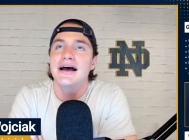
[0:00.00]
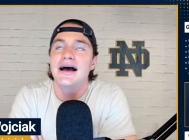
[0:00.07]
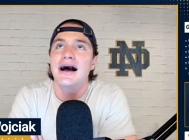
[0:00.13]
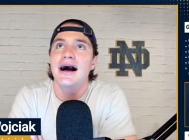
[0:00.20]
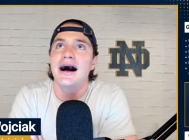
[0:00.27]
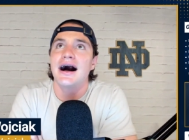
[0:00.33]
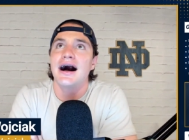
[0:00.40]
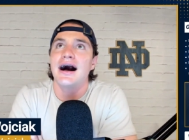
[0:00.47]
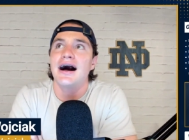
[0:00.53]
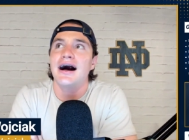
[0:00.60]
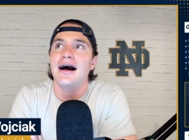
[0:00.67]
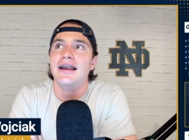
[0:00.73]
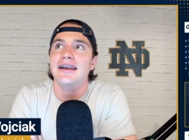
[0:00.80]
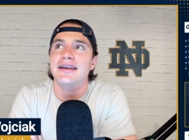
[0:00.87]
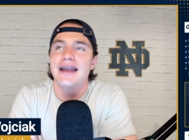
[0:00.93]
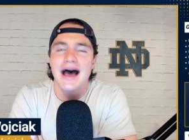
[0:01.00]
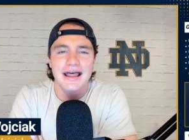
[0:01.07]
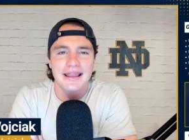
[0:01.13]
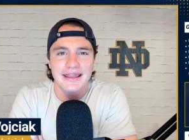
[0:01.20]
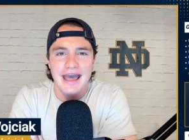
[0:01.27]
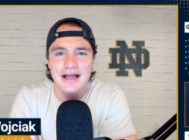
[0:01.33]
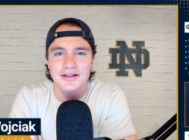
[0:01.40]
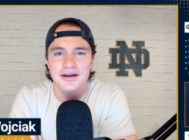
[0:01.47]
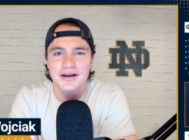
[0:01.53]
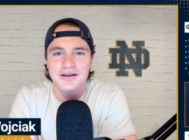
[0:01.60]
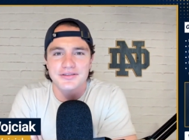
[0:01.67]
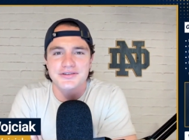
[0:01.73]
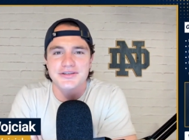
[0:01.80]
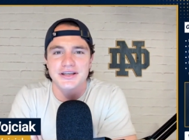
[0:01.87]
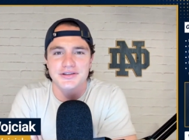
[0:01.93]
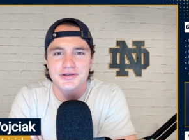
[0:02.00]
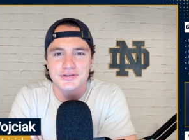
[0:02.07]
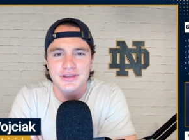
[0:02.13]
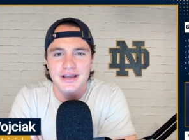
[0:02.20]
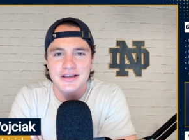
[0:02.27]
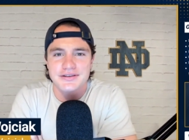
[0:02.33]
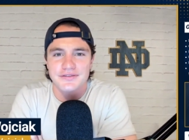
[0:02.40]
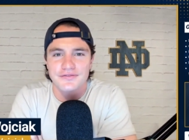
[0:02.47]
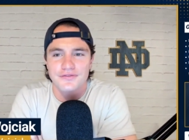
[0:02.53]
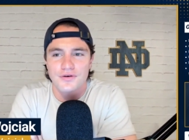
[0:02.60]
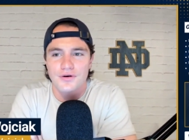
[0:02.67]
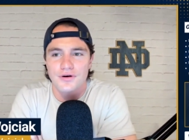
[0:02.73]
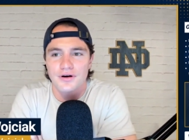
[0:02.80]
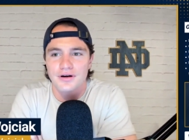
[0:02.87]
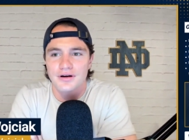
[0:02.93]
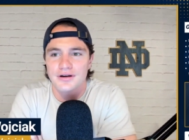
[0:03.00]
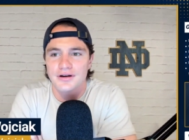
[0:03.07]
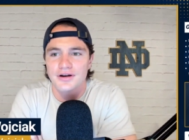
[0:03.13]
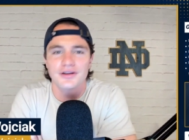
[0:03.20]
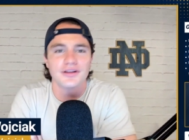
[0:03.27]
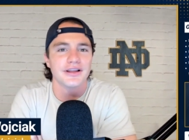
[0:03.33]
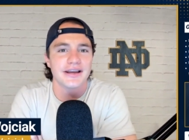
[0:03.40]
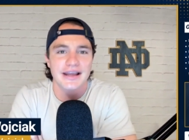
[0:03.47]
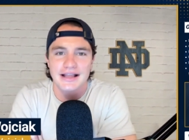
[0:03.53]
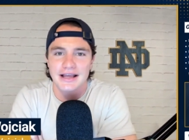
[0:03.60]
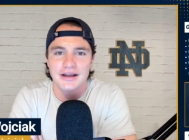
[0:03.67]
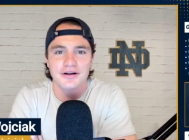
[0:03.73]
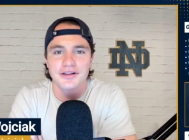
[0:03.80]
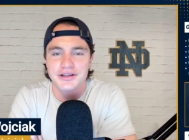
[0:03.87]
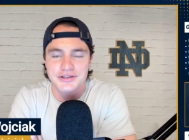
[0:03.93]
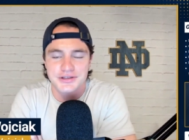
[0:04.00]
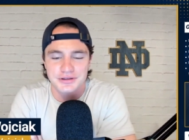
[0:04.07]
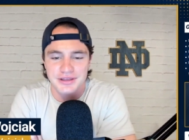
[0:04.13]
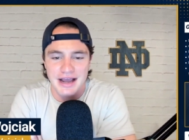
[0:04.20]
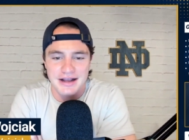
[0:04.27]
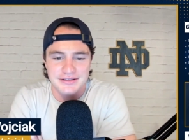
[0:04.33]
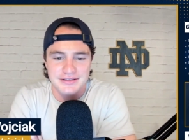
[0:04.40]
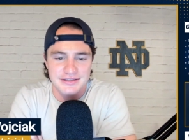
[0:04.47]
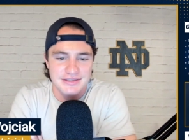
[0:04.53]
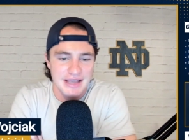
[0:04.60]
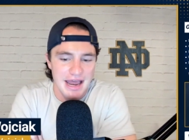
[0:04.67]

Uh, not that long. I think it was like two thousand four, early to, like early two thousands.